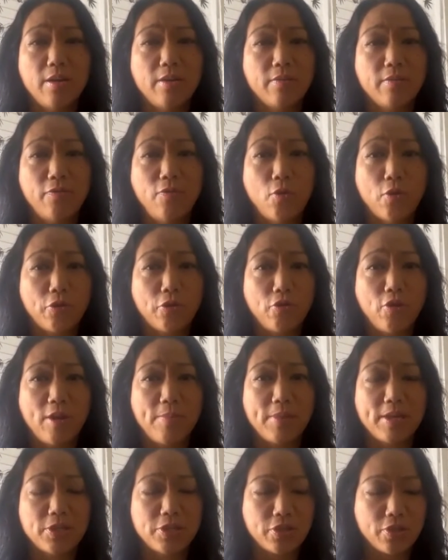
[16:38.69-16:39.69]
fourth
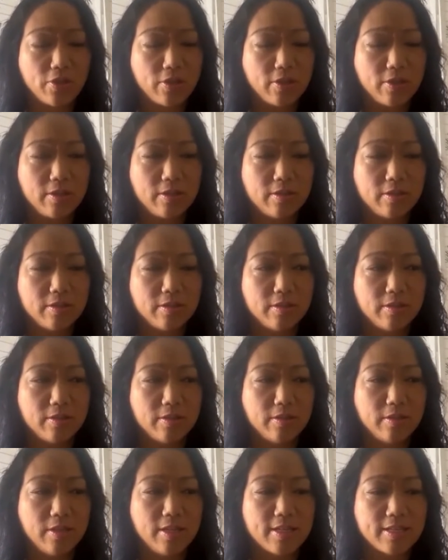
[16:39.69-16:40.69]
trimester
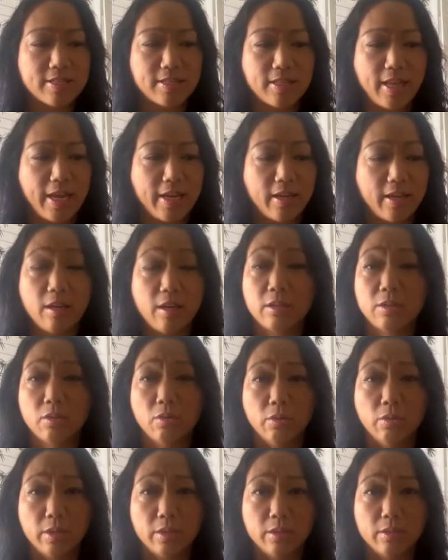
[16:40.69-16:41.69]
is like
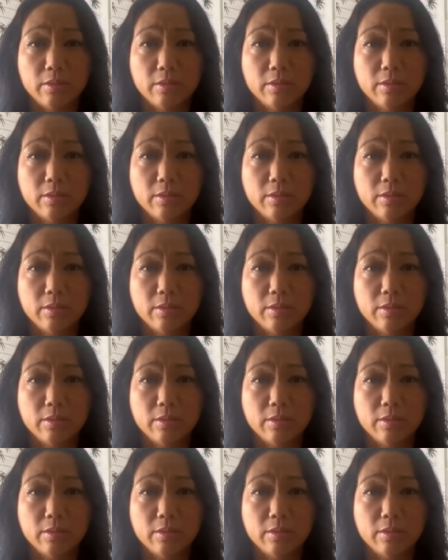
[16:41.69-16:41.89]
ignored.